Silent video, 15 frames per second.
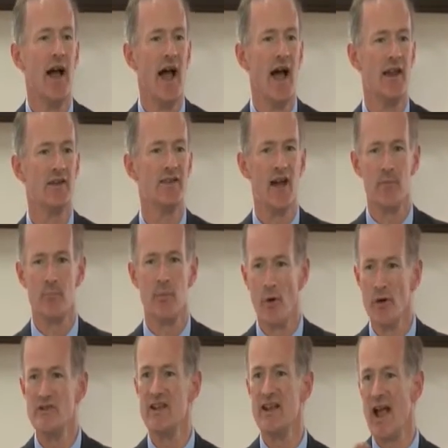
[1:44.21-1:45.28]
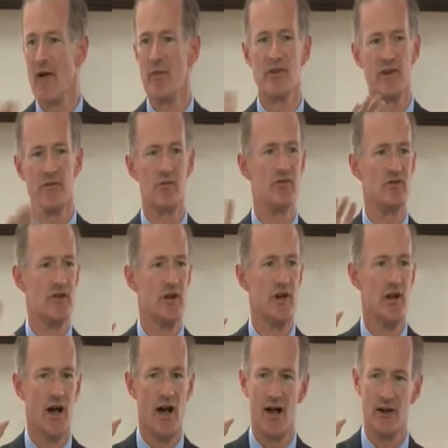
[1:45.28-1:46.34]
and uh, pointing at the different
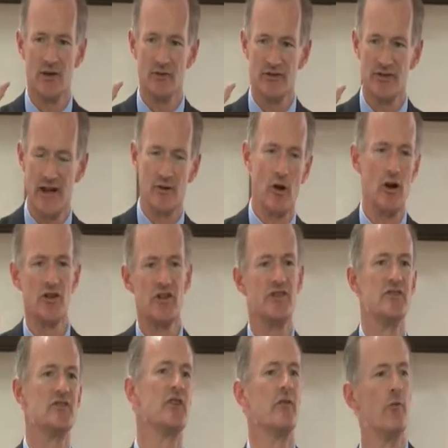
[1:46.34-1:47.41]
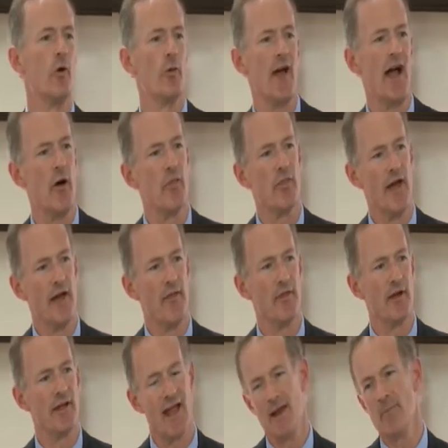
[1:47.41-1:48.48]
uh, technologies and so forth out there
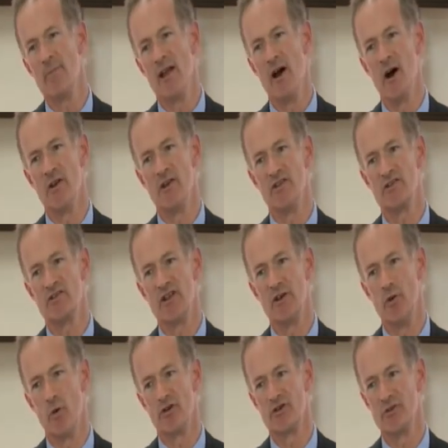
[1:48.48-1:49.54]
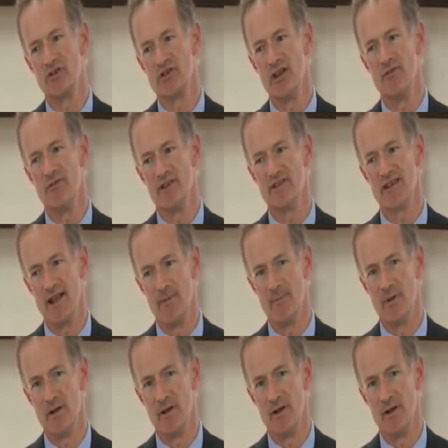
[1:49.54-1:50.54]
that can be harnessed in order to achieve this aim